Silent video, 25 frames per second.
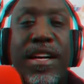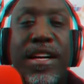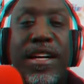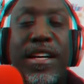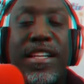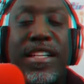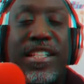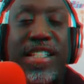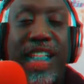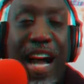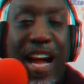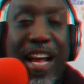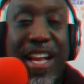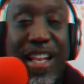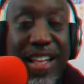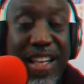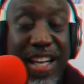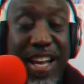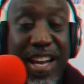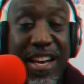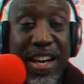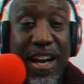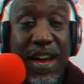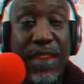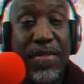Shockingly
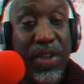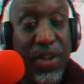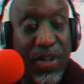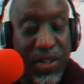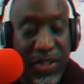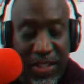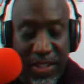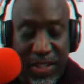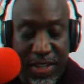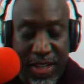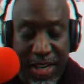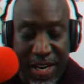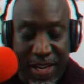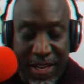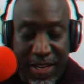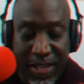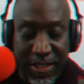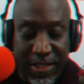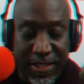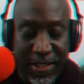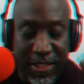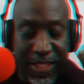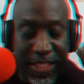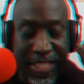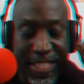enough, there's
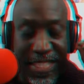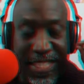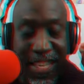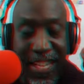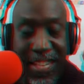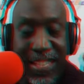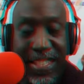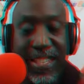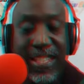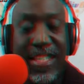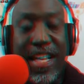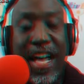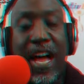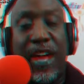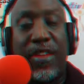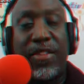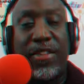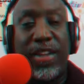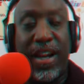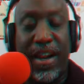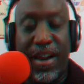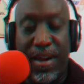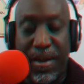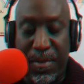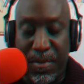statistics out
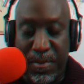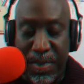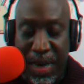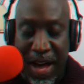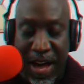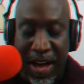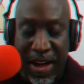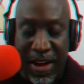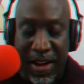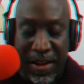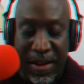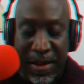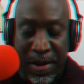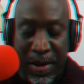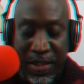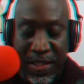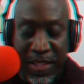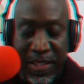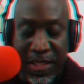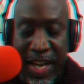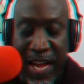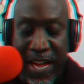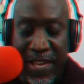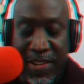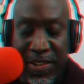there by on
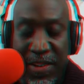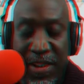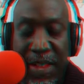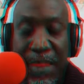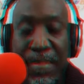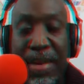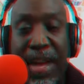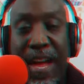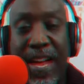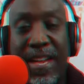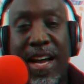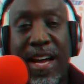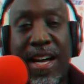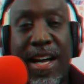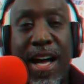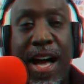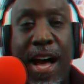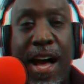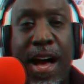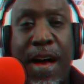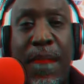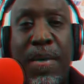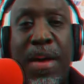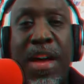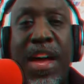stats on
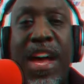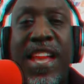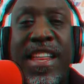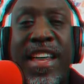NBA.com